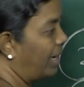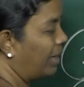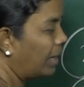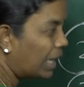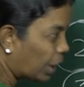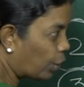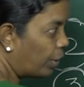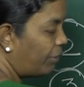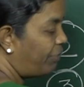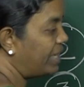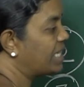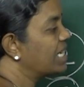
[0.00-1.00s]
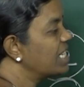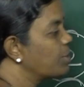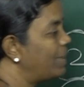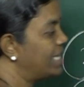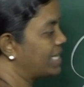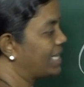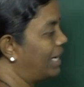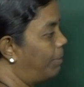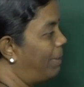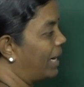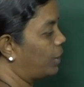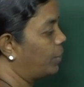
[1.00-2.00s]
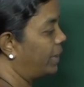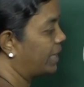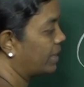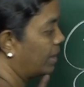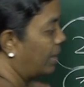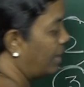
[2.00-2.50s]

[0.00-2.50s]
n. Coefficients, we'll just get back to it.